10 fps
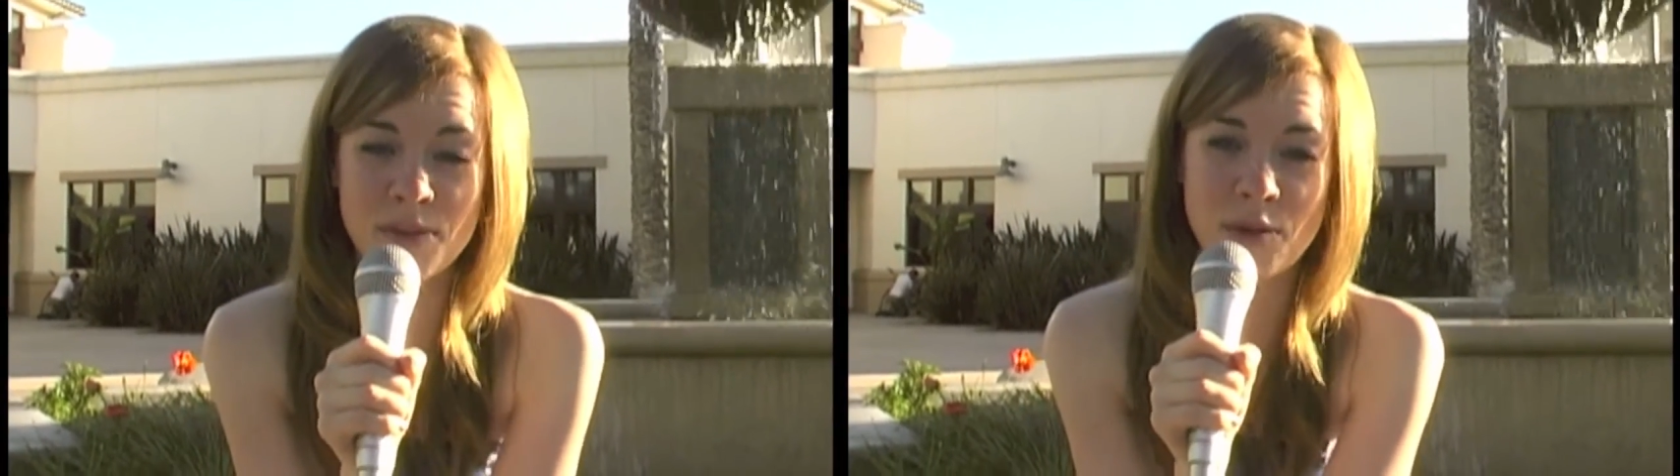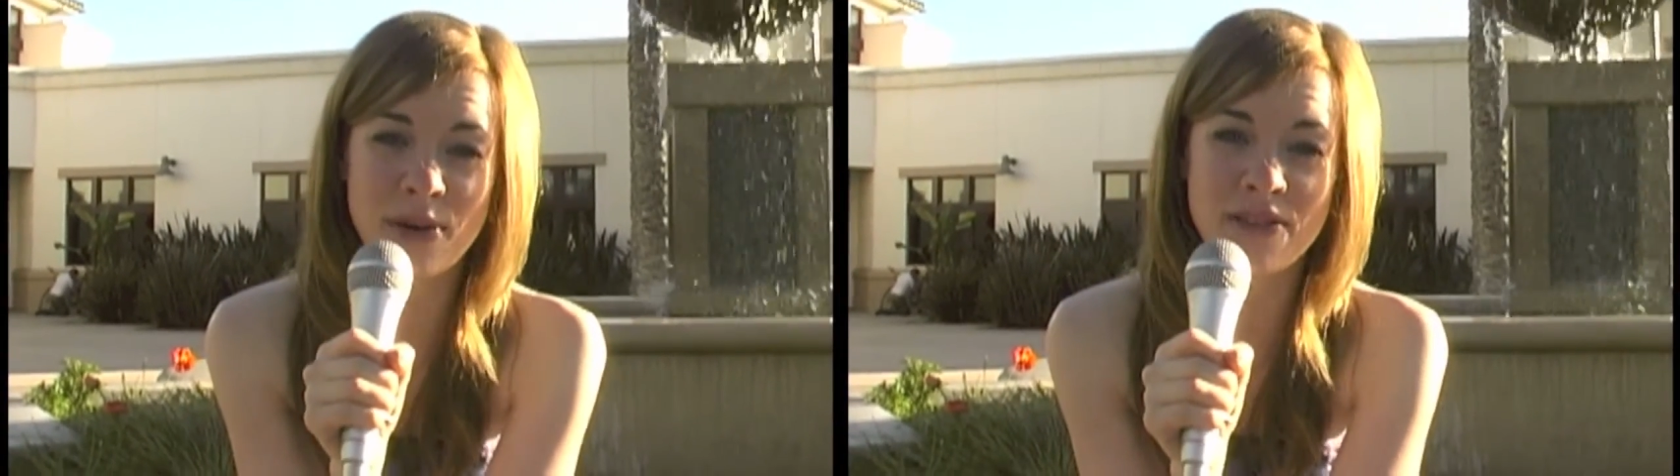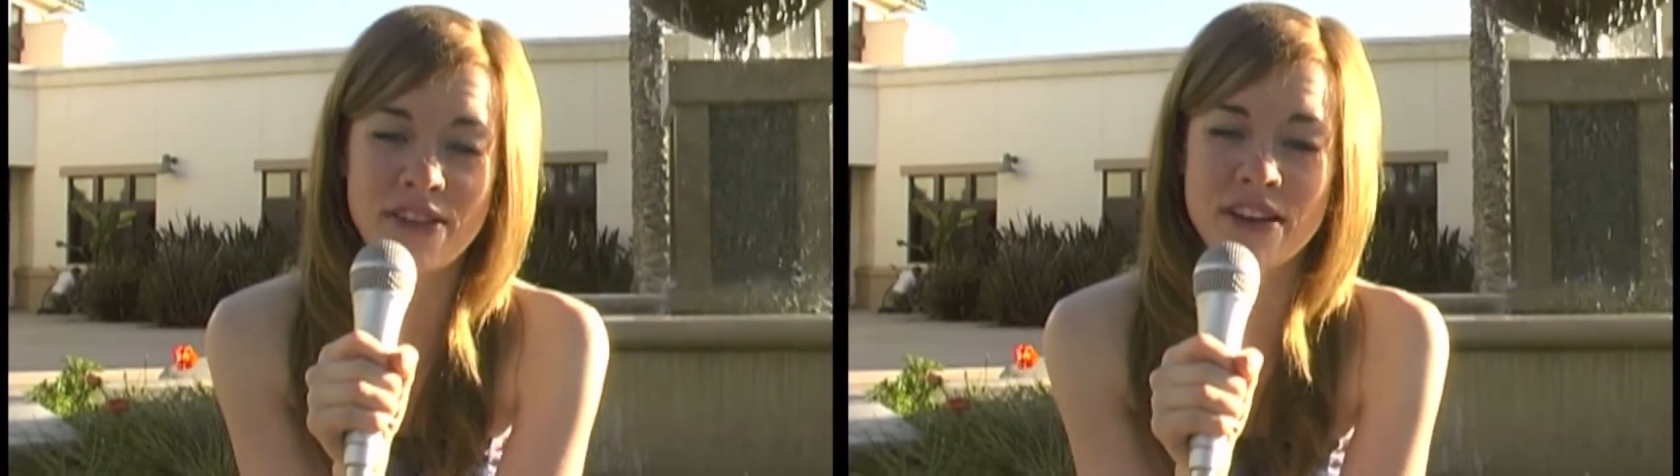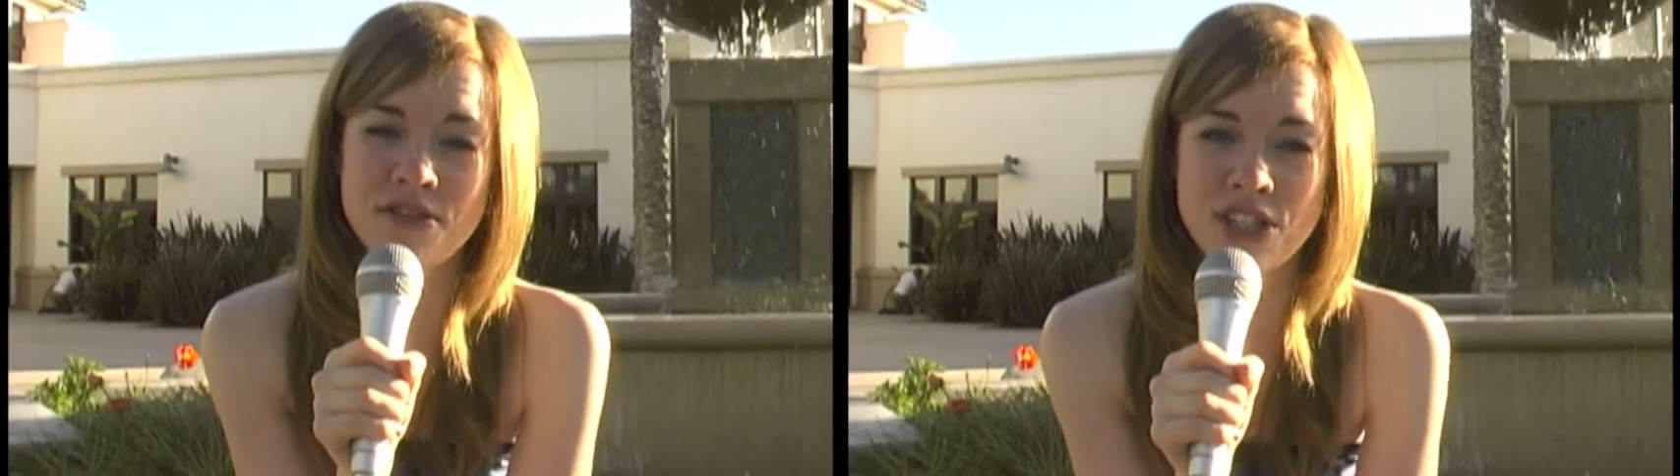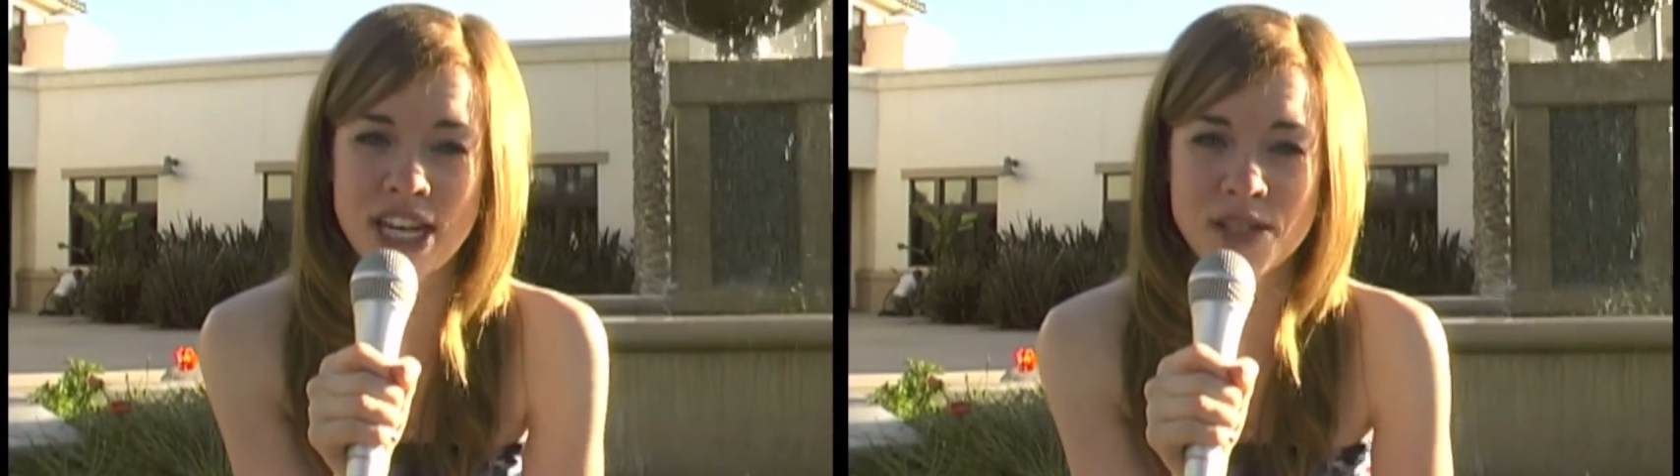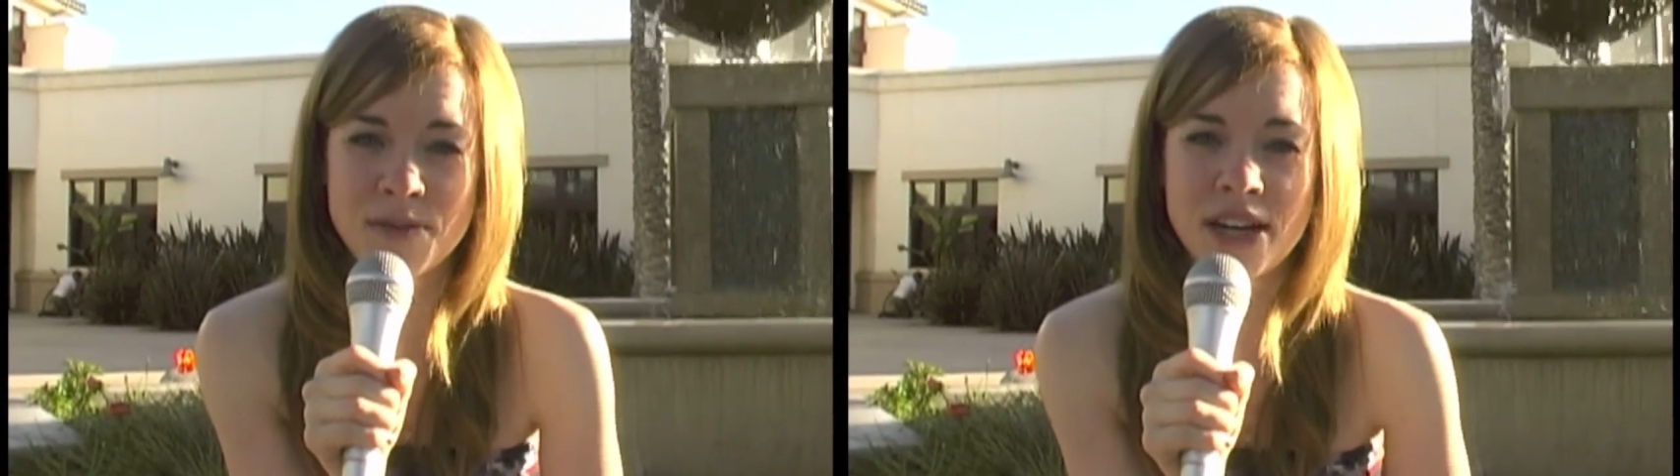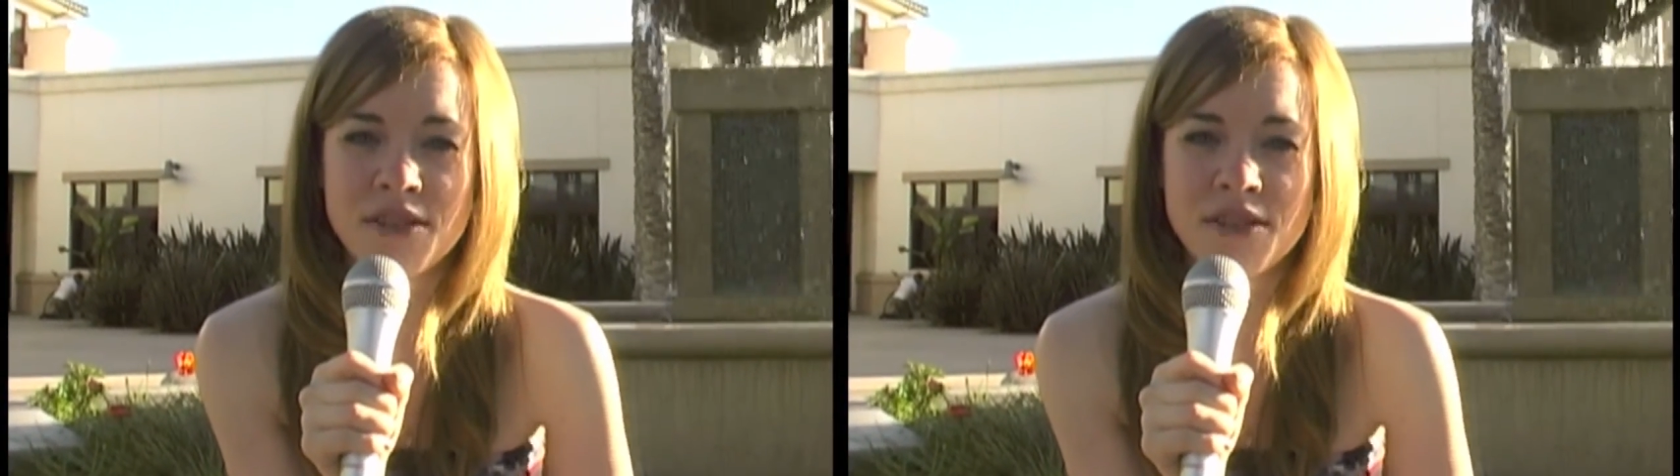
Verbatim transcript: I'm a big fan of Shakespeare.